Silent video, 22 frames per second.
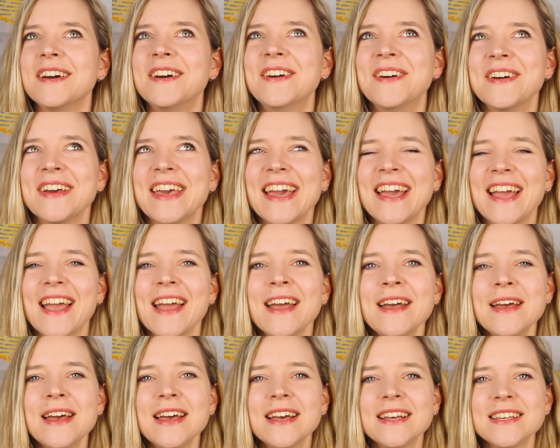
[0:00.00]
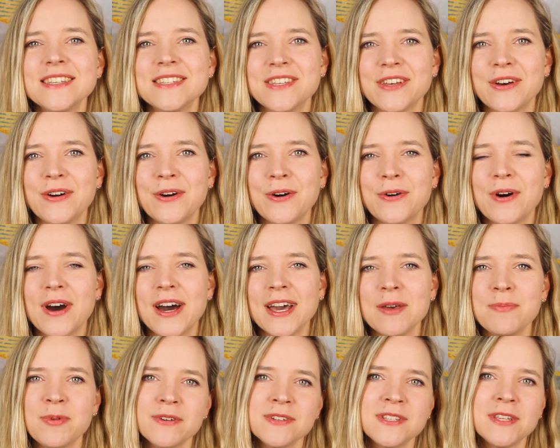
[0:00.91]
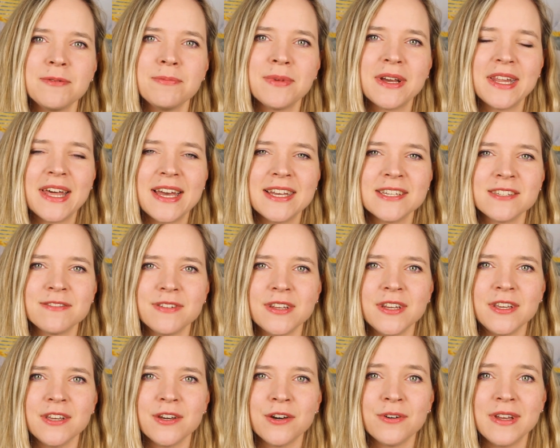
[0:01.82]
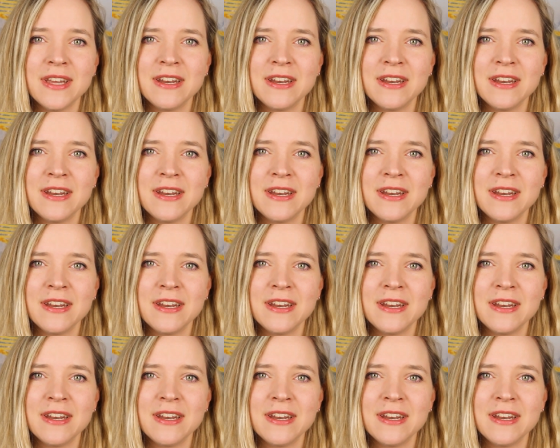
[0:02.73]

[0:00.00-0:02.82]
Okay, so I posted my last video